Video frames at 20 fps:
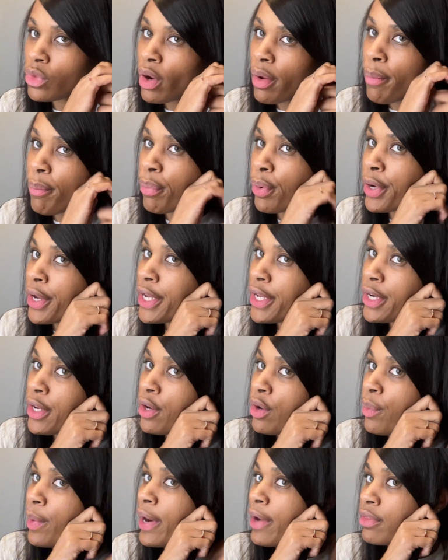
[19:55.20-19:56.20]
bringing it
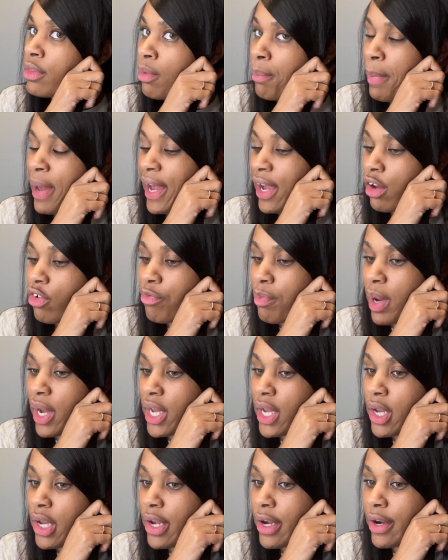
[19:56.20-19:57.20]
around the back of my
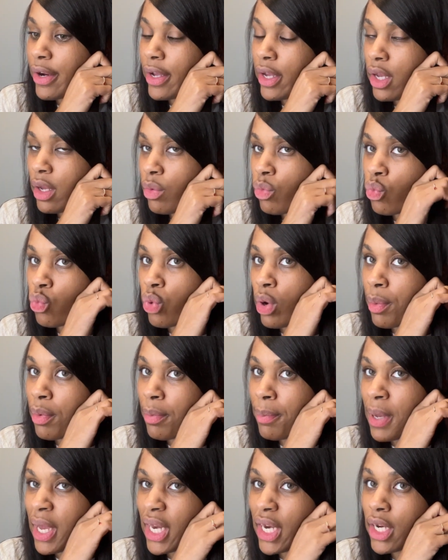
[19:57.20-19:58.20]
hair and rubber
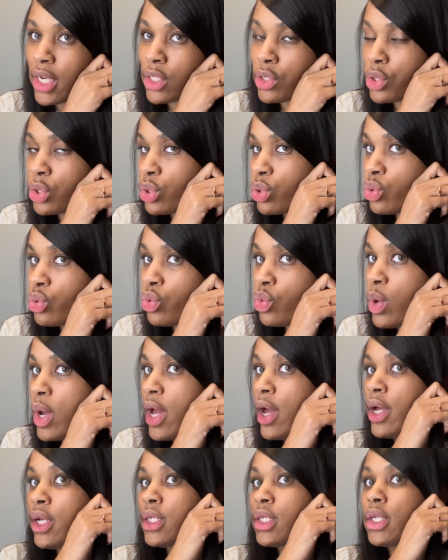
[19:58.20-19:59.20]
banding it to
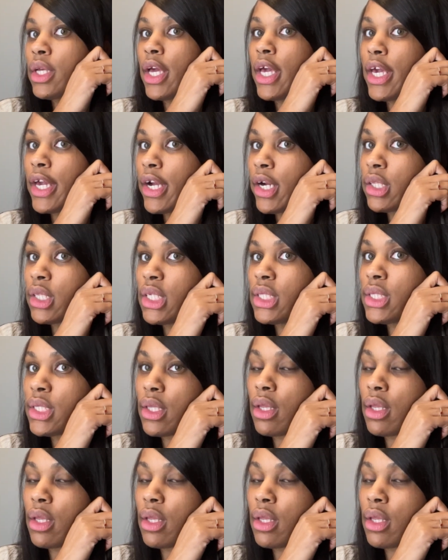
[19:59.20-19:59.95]
hair that's in